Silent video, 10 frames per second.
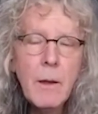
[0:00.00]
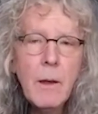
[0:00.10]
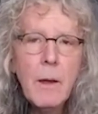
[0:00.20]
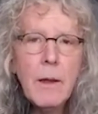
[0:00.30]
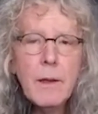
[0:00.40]

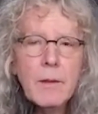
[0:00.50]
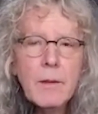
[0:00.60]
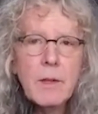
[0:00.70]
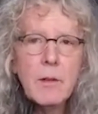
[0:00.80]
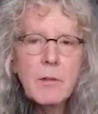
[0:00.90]
And as
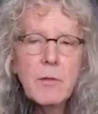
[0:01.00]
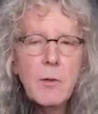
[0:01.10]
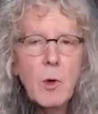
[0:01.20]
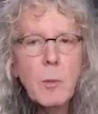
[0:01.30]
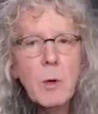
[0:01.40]
a
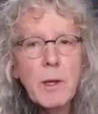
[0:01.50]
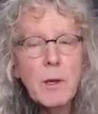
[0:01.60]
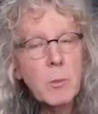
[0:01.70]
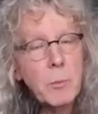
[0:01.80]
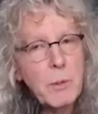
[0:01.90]
former and
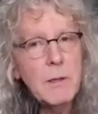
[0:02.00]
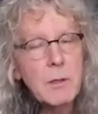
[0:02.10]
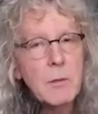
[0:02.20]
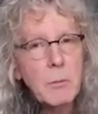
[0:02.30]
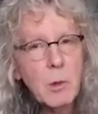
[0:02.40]
repeat
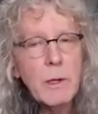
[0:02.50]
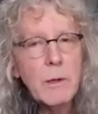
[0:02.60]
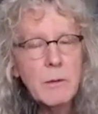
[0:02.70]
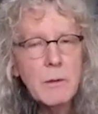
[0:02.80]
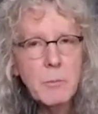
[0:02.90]

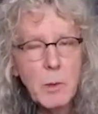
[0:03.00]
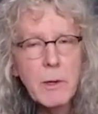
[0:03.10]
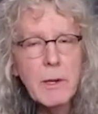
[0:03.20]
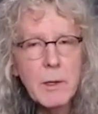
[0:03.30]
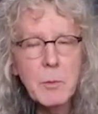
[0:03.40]

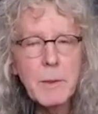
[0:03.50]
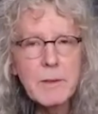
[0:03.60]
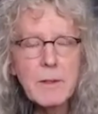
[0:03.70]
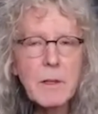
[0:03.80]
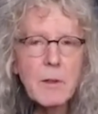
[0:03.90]
Marinite
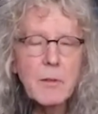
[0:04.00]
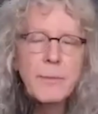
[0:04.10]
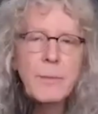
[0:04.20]
myself,